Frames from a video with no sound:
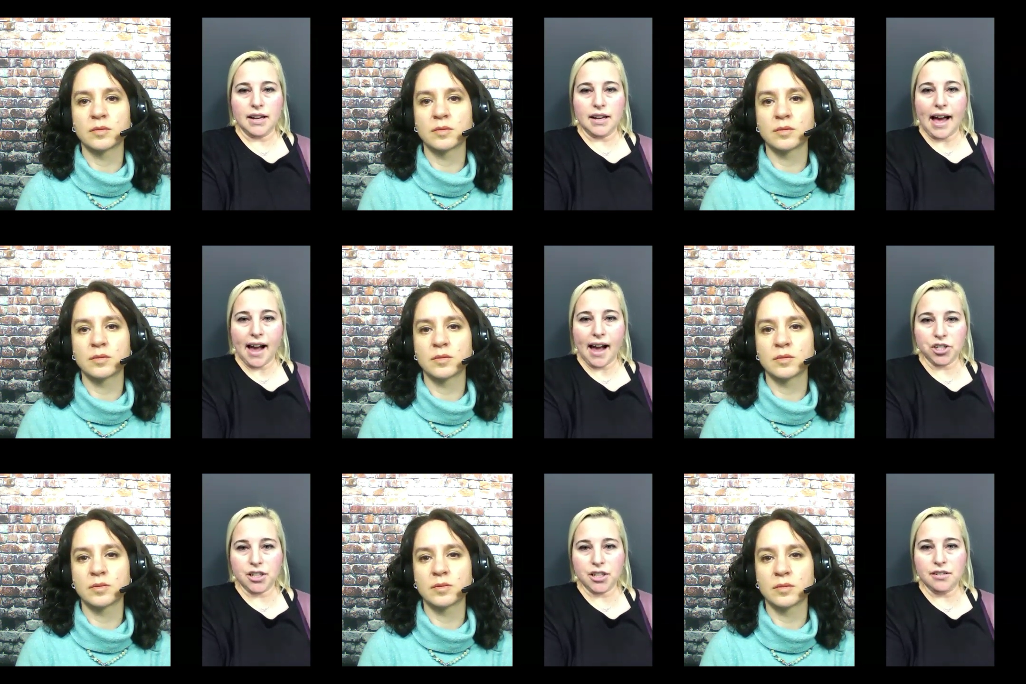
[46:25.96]
Speaker 1: Our
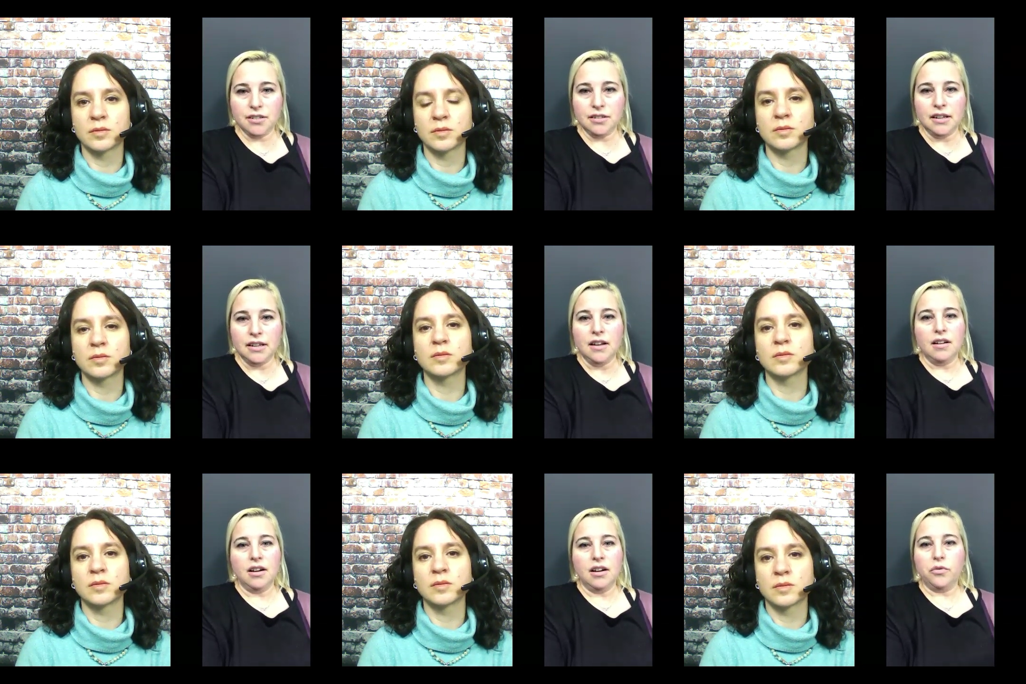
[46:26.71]
first call of
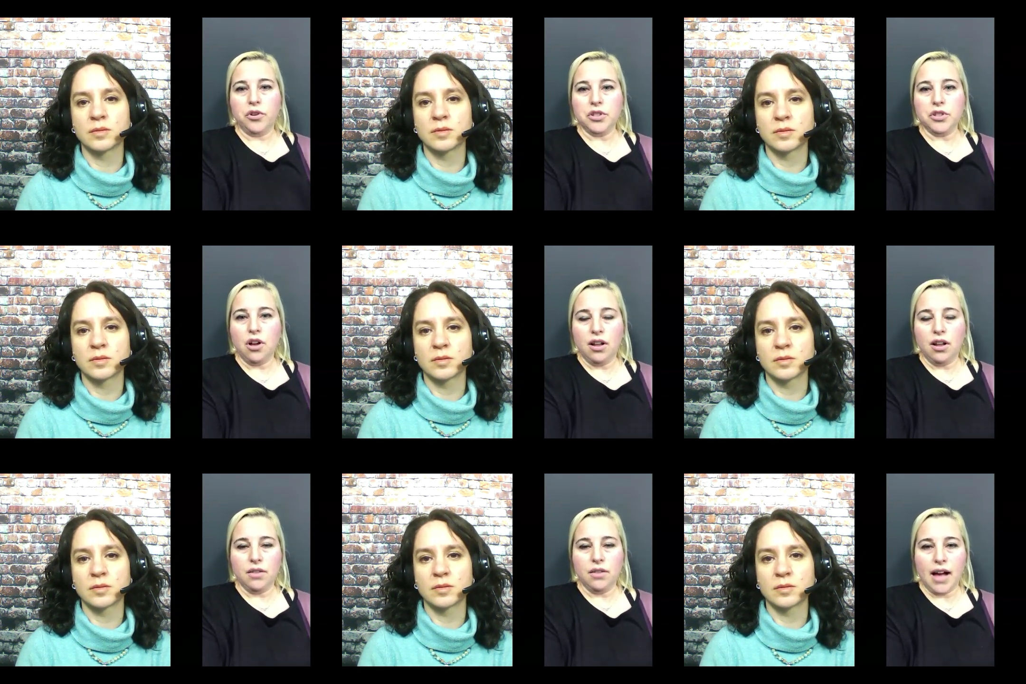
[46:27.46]
action is going to
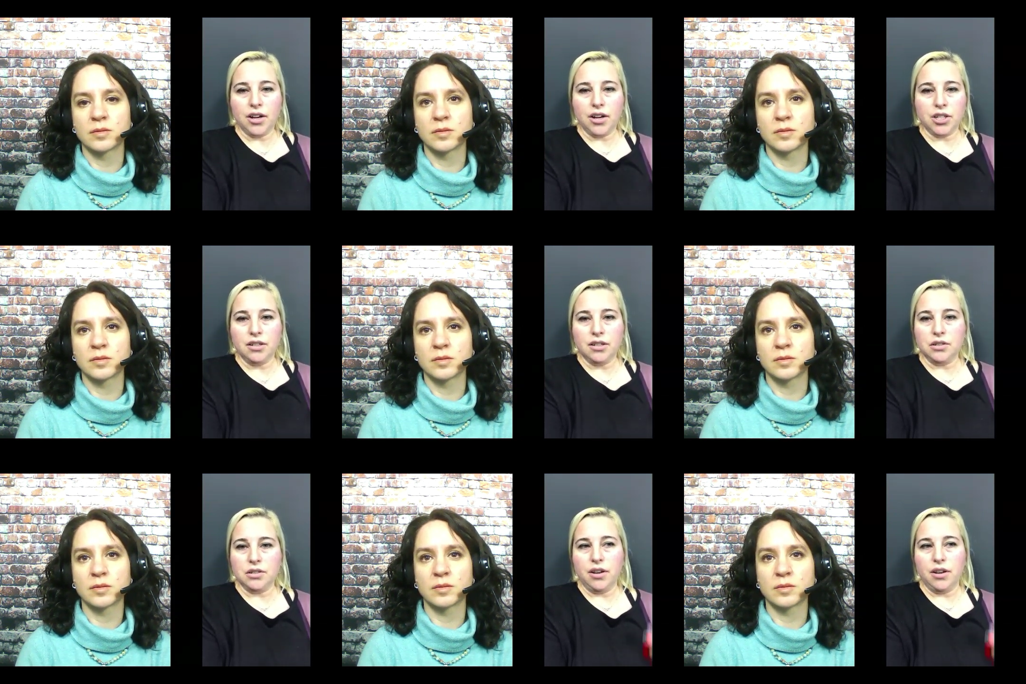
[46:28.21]
be trying to get
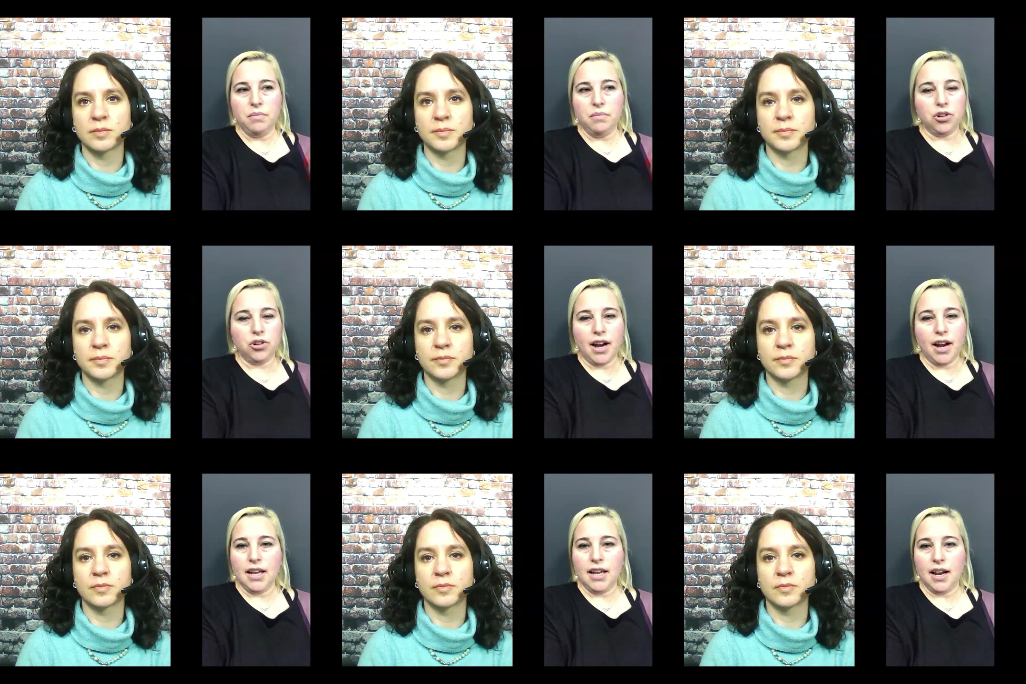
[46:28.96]
us on the
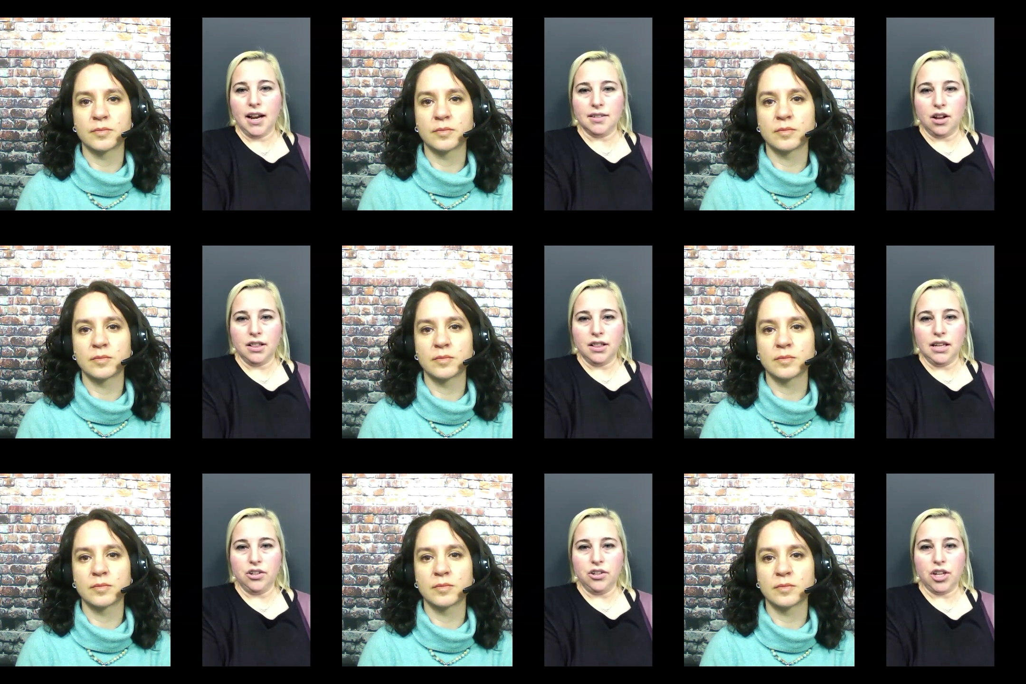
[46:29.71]
agenda.
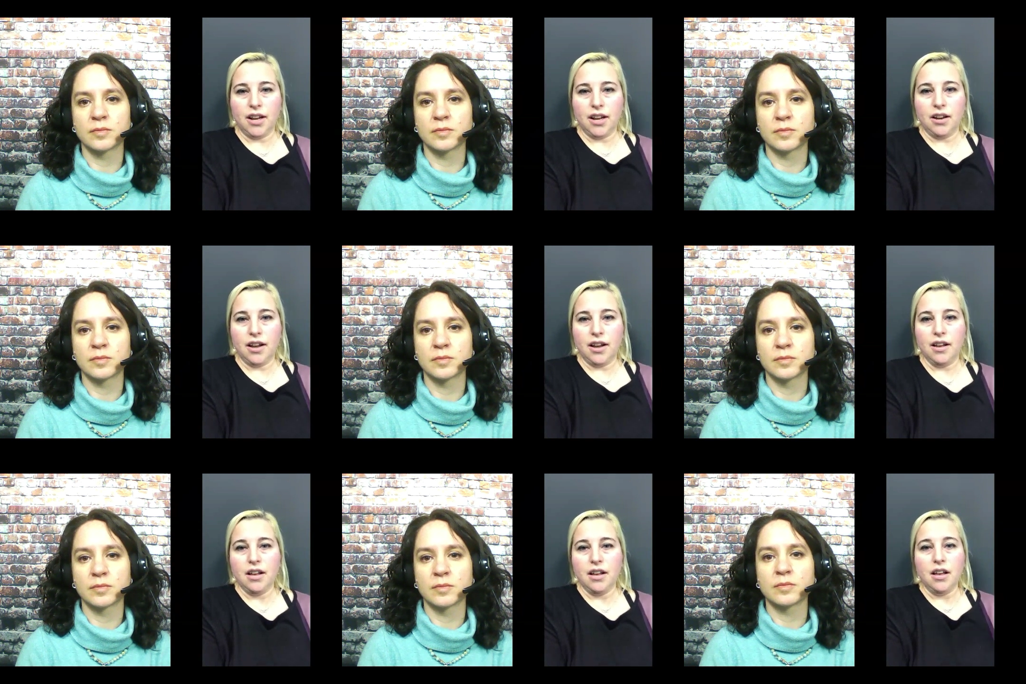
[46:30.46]
All the health
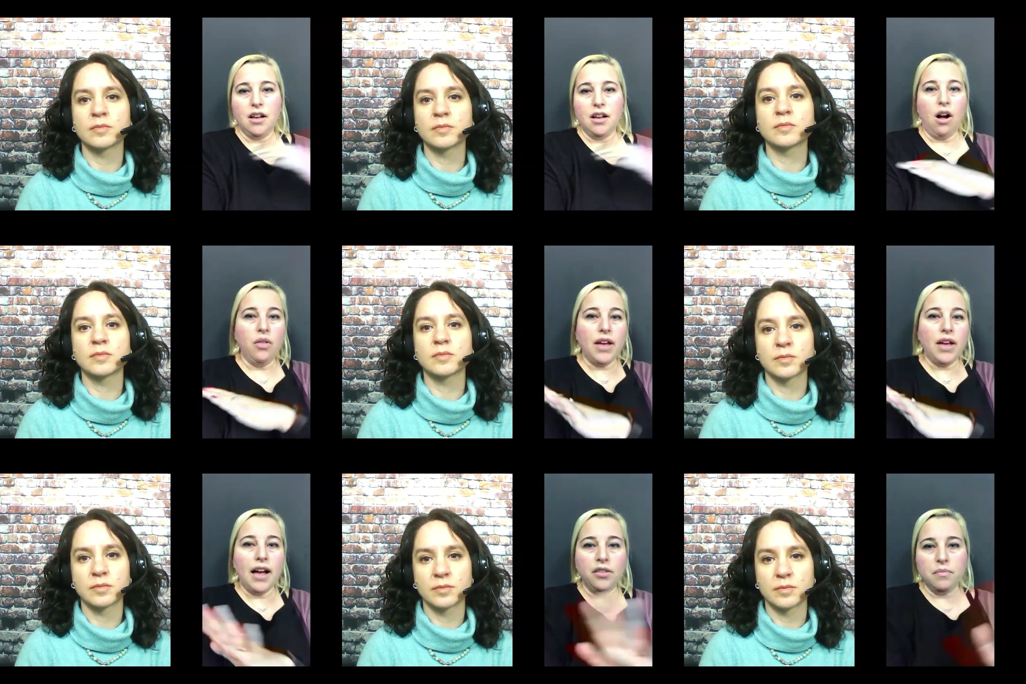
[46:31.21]
ministers are
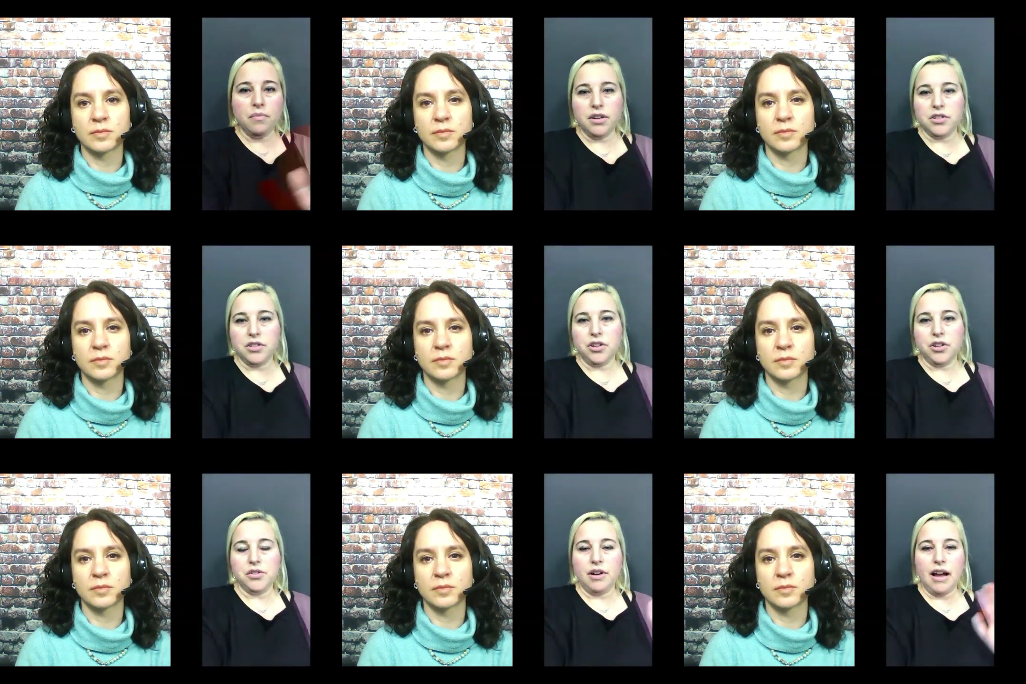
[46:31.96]
having a meeting
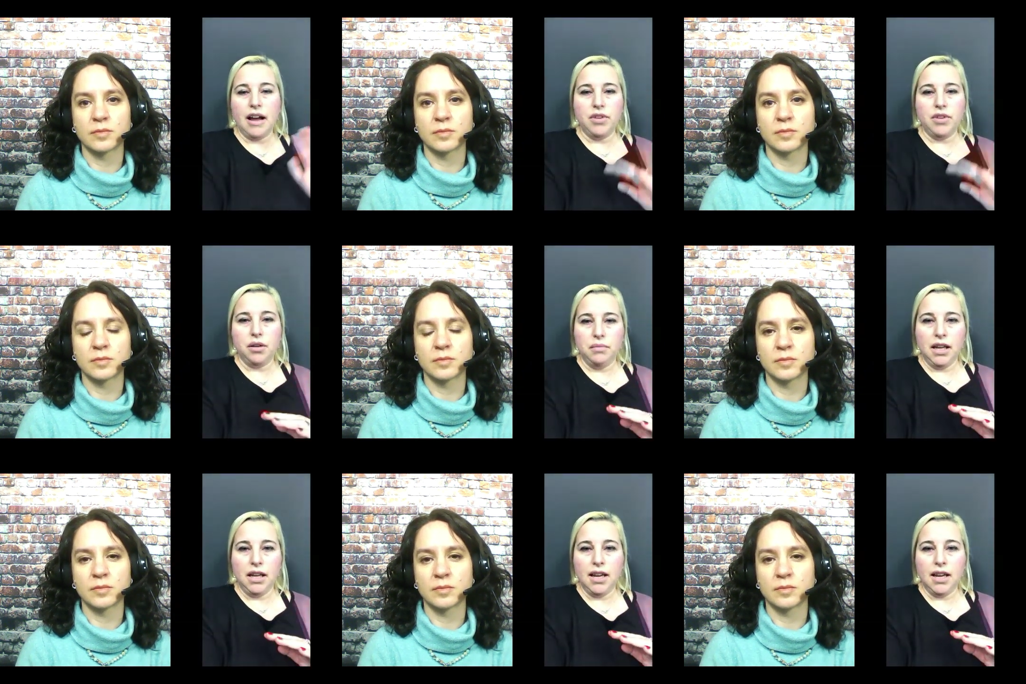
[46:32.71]
in the
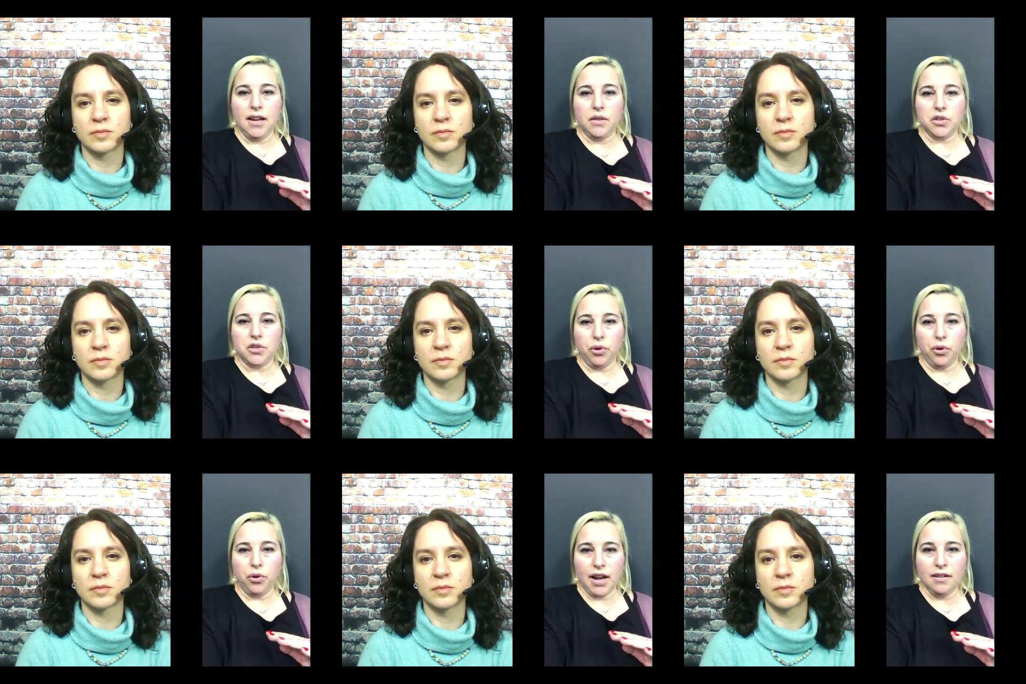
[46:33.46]
spring,
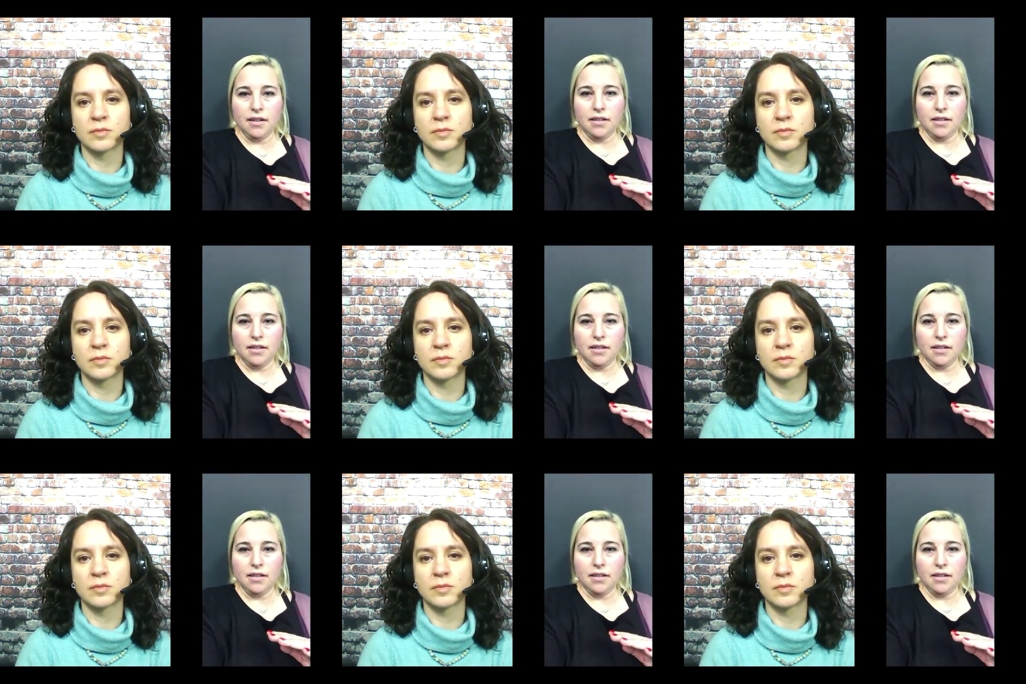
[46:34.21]
and we are